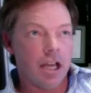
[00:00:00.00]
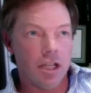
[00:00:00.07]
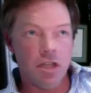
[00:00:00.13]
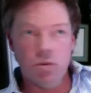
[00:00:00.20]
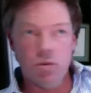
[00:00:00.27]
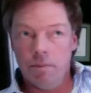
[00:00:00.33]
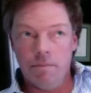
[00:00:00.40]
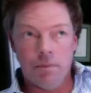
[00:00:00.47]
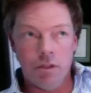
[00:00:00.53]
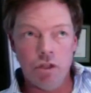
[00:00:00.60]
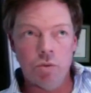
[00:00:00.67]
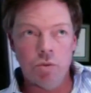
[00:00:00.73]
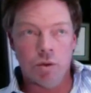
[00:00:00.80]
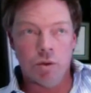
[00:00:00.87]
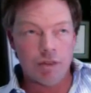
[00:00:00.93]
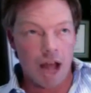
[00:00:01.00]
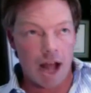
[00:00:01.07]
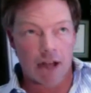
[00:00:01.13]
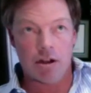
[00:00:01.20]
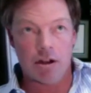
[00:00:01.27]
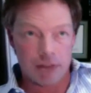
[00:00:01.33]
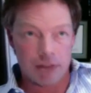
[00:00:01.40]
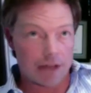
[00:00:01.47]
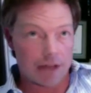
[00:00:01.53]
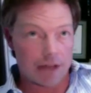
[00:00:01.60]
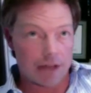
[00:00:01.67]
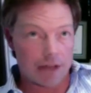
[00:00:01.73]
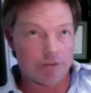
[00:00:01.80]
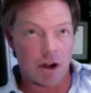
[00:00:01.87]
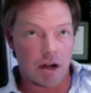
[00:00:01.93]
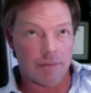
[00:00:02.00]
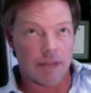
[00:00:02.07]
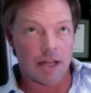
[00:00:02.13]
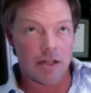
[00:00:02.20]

you will you will not go that far,